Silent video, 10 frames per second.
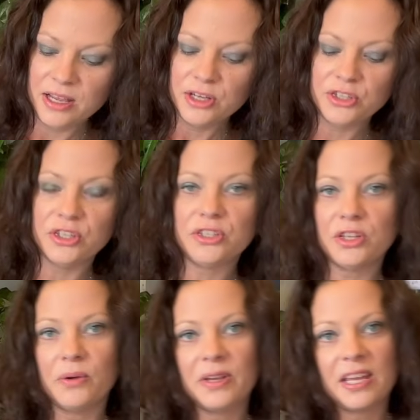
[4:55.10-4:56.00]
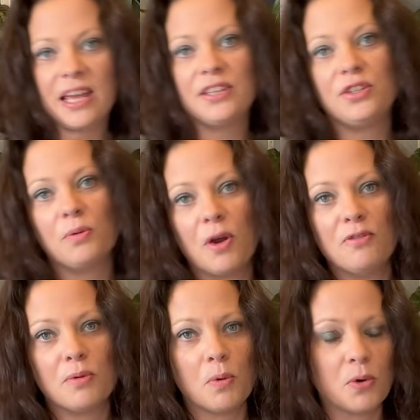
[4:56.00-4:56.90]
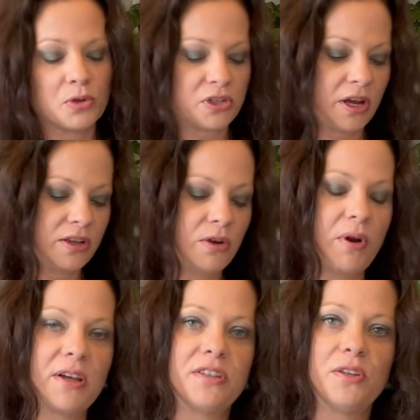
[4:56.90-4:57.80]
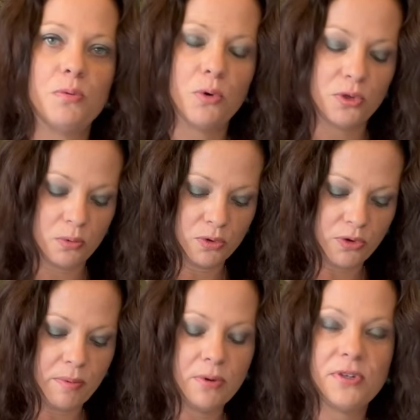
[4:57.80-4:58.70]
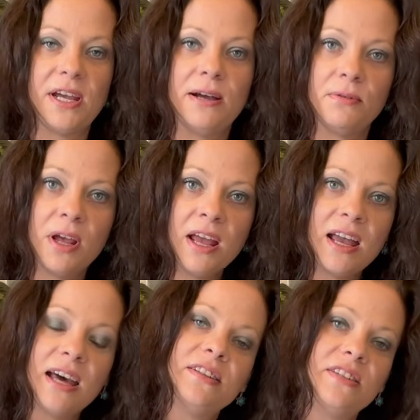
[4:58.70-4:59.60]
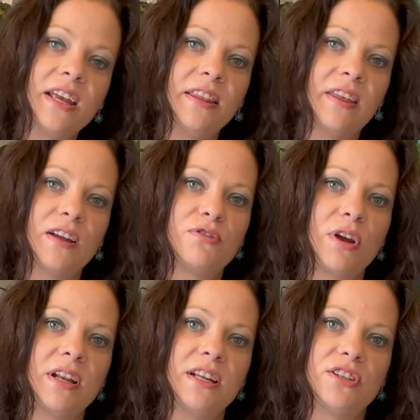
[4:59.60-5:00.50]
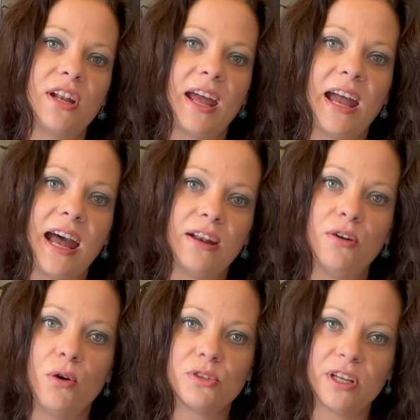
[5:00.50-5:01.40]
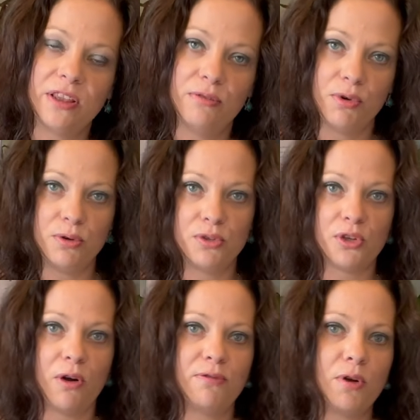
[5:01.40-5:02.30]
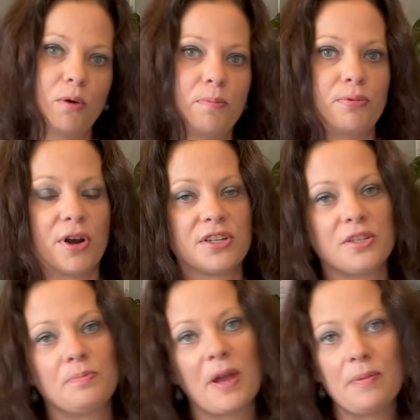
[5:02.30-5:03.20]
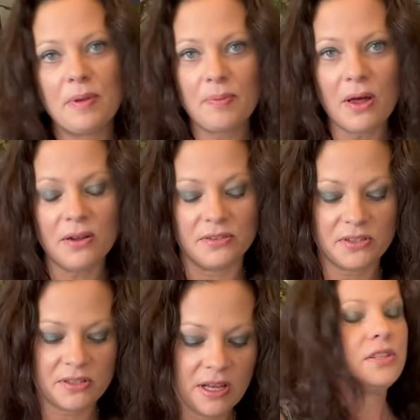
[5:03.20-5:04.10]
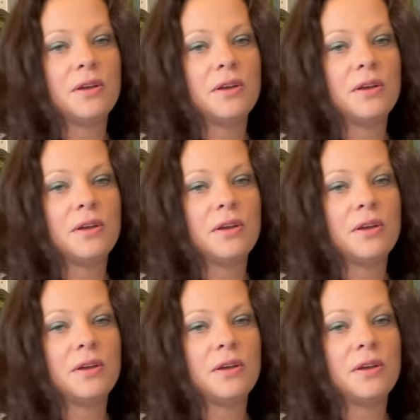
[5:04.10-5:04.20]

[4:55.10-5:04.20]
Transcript: just so in case you overwater, your excess water will dribble down and sit in that drainage layer and not in the roots of your precious baby plants. So